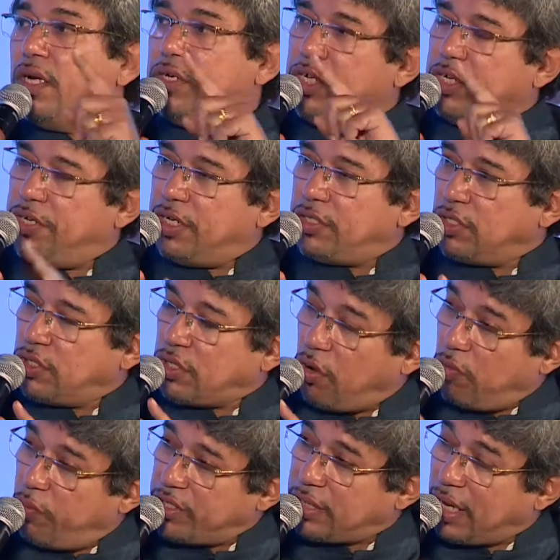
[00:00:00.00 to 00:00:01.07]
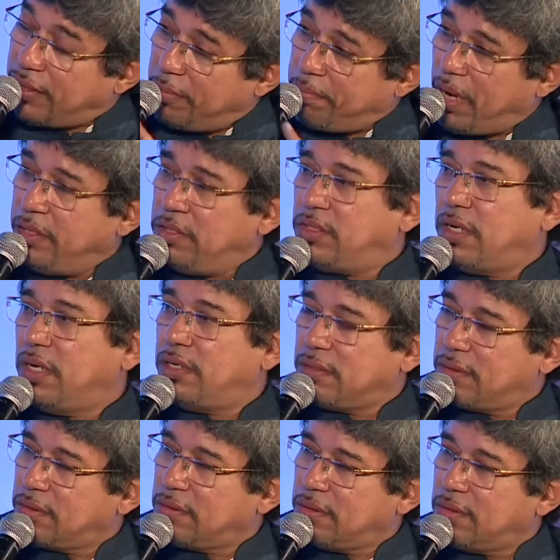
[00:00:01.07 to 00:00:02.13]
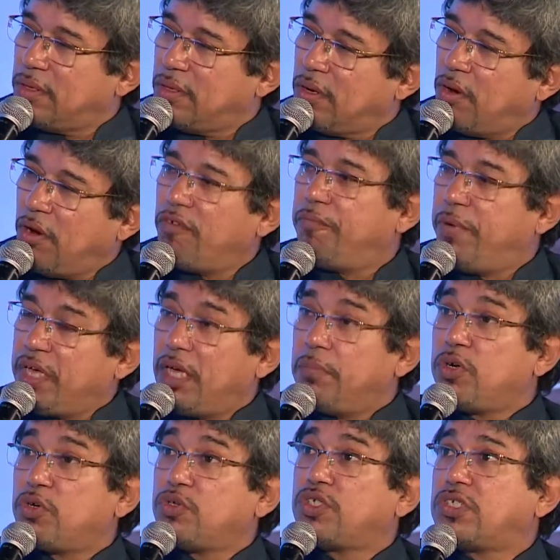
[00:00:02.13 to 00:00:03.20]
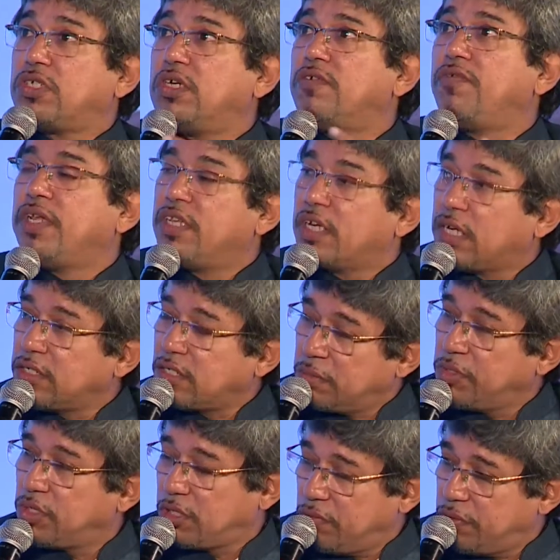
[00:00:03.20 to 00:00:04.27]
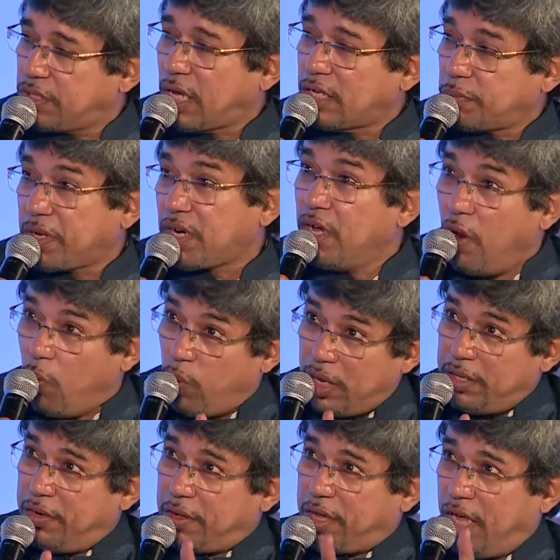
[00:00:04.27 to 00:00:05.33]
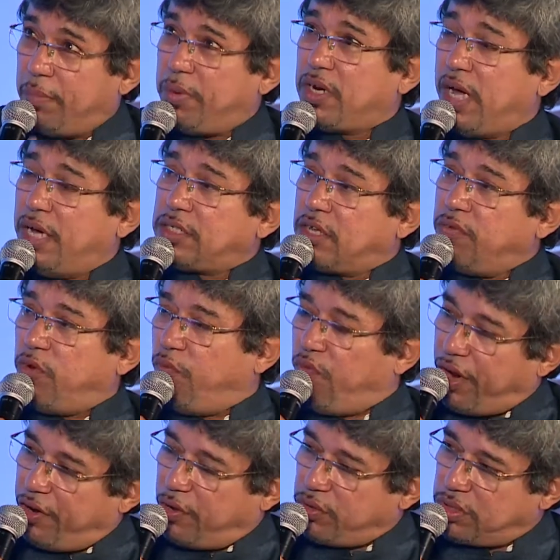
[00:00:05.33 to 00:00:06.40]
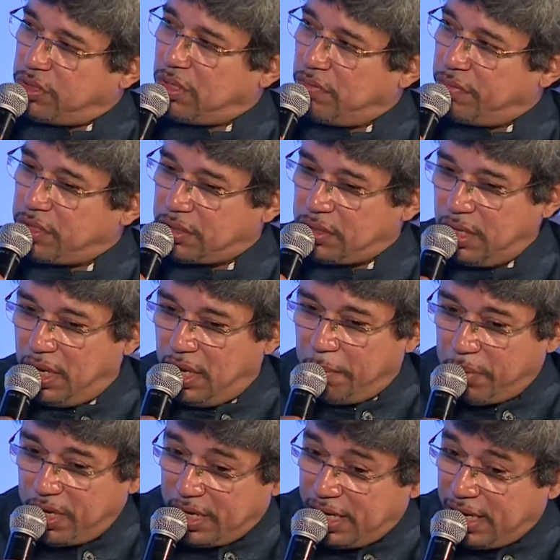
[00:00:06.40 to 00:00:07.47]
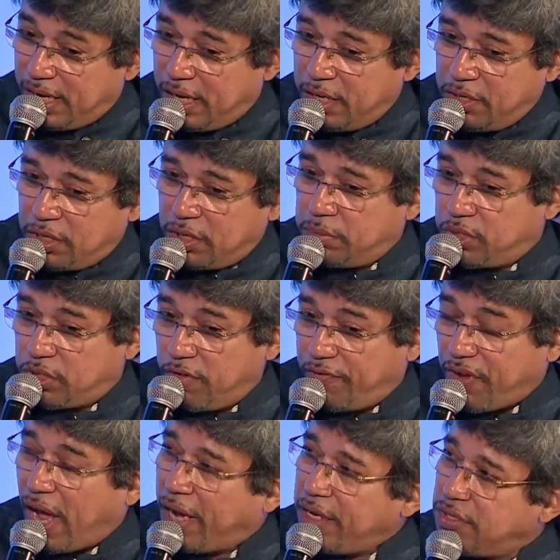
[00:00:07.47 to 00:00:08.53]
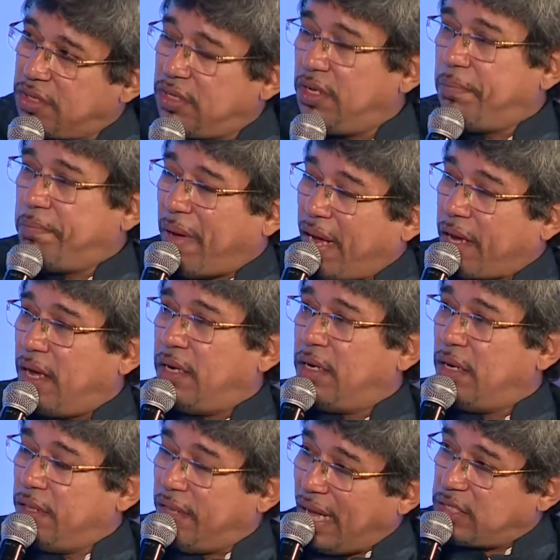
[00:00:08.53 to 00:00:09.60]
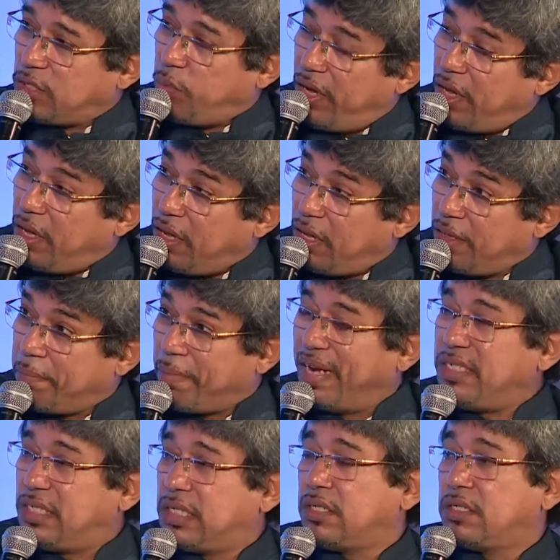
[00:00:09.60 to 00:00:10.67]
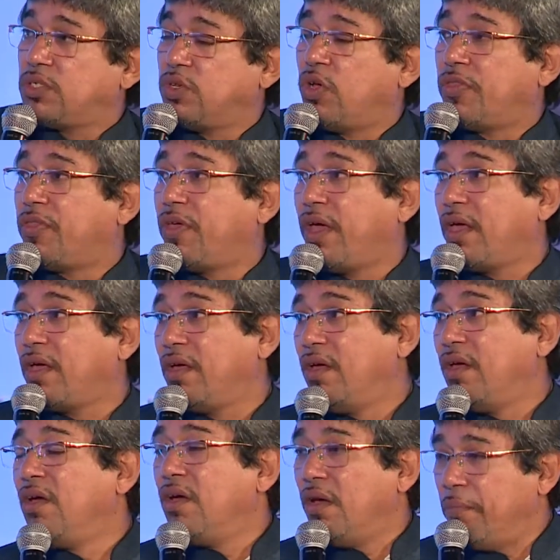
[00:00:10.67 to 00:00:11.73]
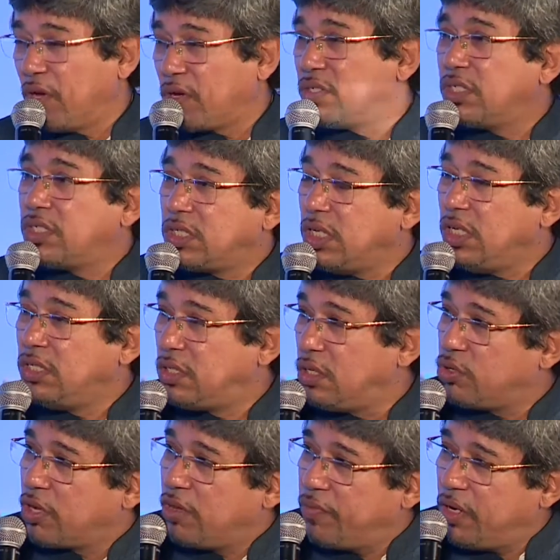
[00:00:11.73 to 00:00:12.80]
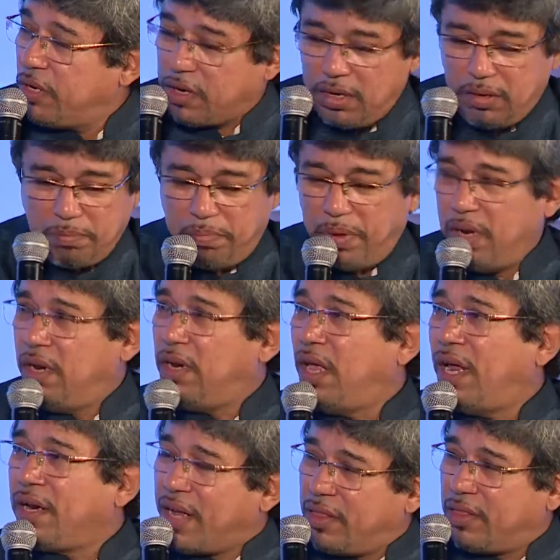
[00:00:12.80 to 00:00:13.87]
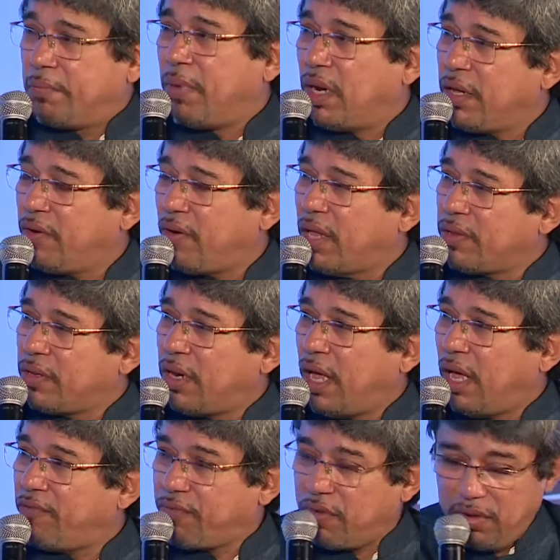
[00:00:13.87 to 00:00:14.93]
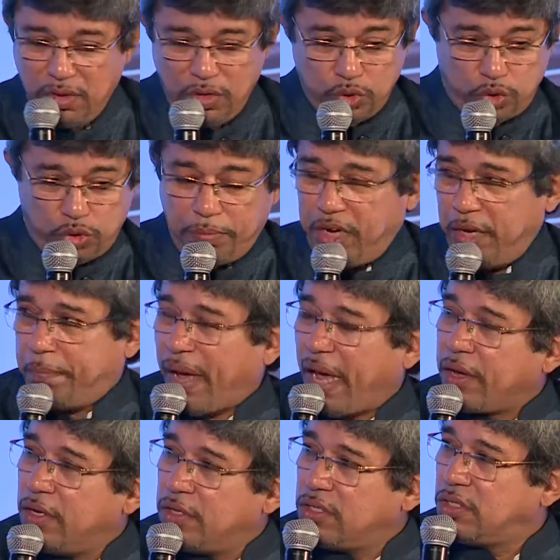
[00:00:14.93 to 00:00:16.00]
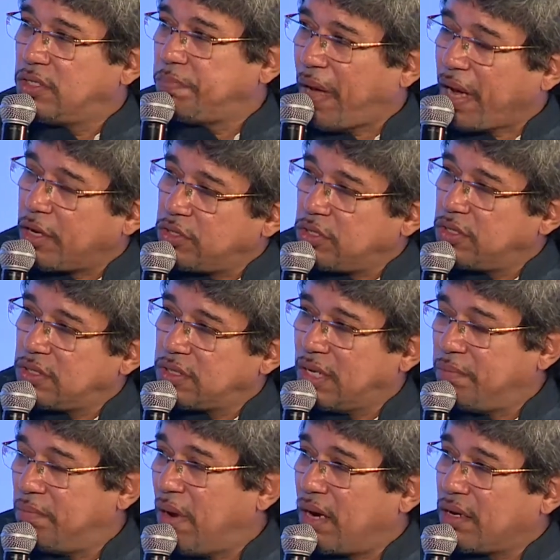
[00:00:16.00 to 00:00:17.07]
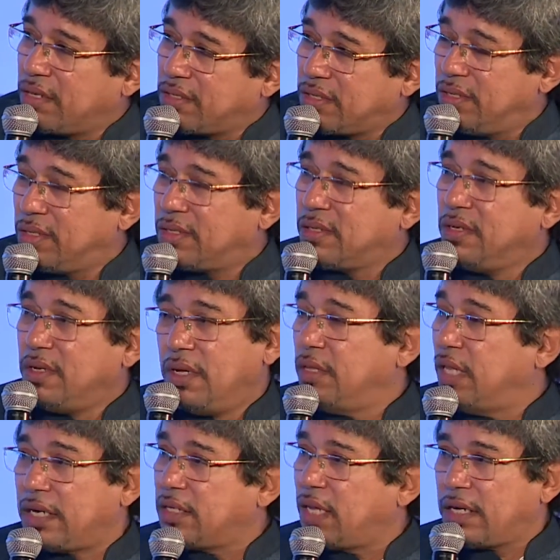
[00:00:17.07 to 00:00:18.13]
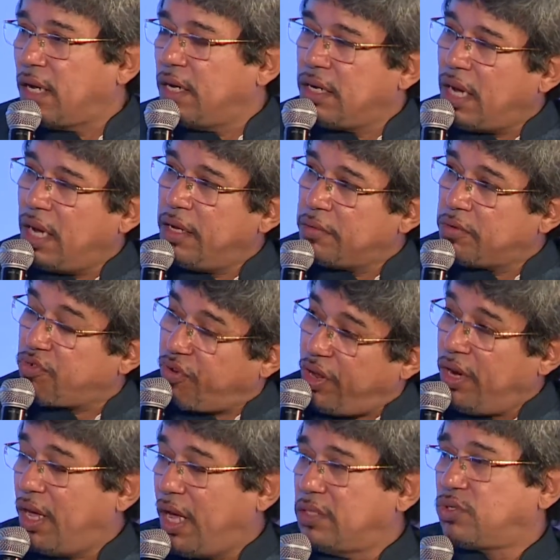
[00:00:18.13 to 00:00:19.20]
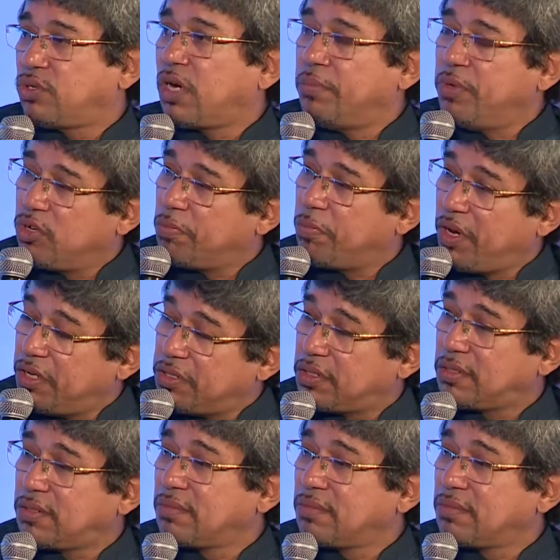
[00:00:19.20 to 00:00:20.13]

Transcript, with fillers: DTH is always at the mindset yeah. of being able to serve and the customer service aspect. Well, cable guys give you very good service, right. but in terms of IT backend, that's where the mindset is not there. Right. Because it's easier to give a little bill and get the money rather than have so many package packages and market it. That that entire right. training has to come into place.